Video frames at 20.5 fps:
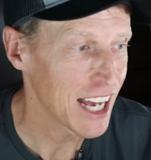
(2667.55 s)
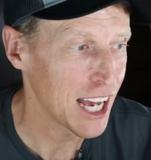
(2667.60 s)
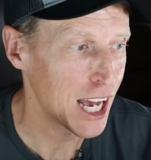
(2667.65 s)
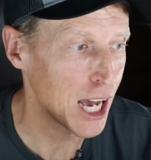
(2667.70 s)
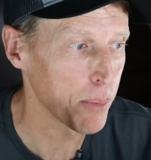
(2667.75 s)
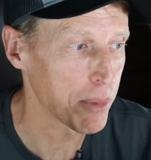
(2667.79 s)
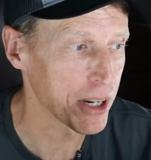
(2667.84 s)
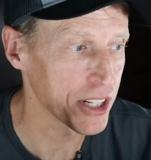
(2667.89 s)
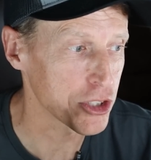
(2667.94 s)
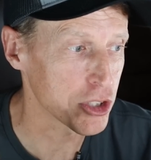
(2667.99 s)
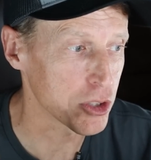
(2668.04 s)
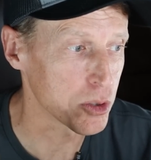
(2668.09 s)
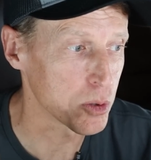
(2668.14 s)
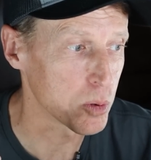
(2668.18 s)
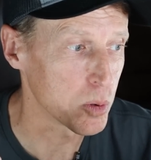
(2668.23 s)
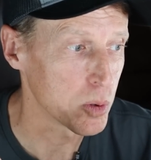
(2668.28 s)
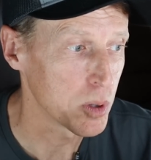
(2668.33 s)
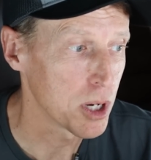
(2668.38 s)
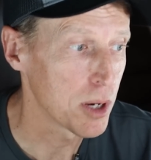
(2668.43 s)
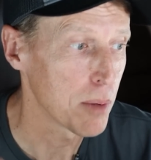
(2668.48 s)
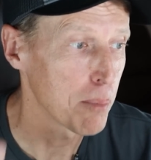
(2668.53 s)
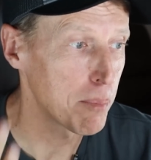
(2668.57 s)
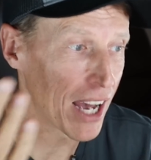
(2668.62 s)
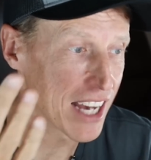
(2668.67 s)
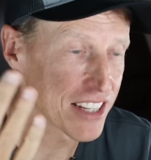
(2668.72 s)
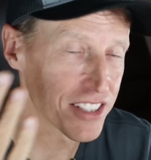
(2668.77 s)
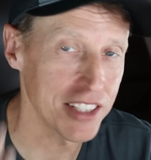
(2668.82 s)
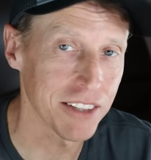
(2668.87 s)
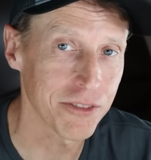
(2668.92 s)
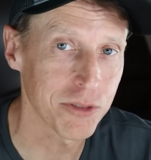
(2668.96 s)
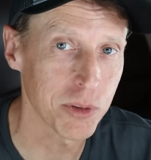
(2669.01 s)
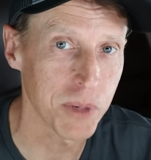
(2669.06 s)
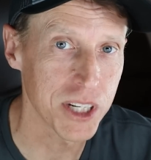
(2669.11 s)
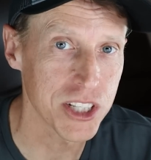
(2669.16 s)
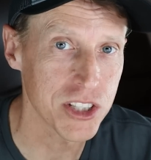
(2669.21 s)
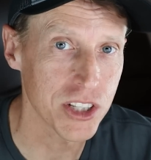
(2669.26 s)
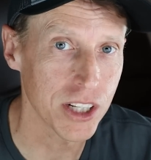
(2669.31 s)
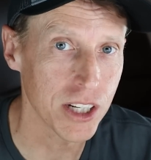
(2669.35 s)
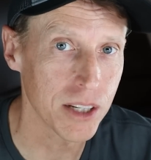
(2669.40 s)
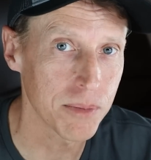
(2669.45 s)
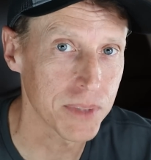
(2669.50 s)
How about you pass the
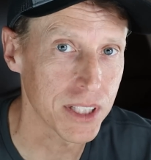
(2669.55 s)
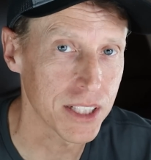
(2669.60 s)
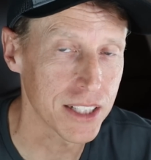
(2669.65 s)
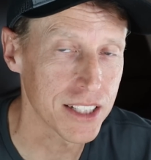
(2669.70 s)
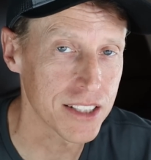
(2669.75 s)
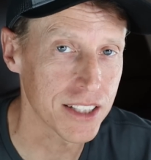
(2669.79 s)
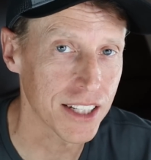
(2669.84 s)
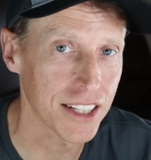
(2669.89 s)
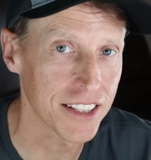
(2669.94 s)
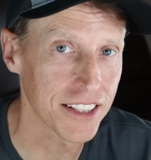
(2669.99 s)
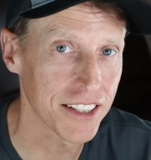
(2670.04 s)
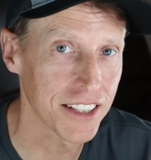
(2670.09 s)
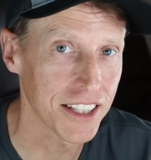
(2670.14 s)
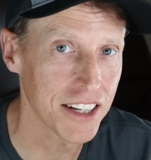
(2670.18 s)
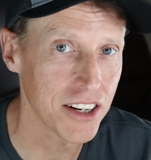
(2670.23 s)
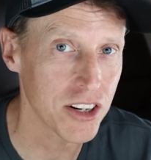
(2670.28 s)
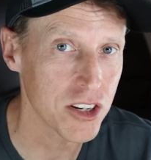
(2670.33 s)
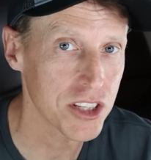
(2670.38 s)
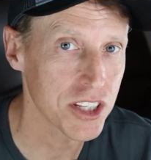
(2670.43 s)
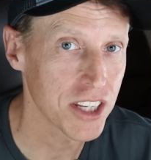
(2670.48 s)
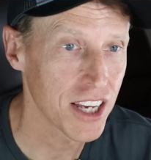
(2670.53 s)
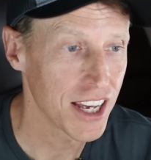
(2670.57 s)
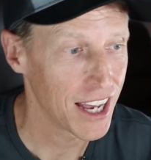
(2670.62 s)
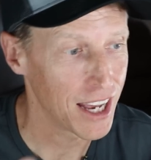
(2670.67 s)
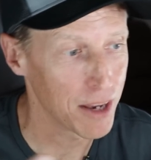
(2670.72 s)
information up that needs to get to the leaders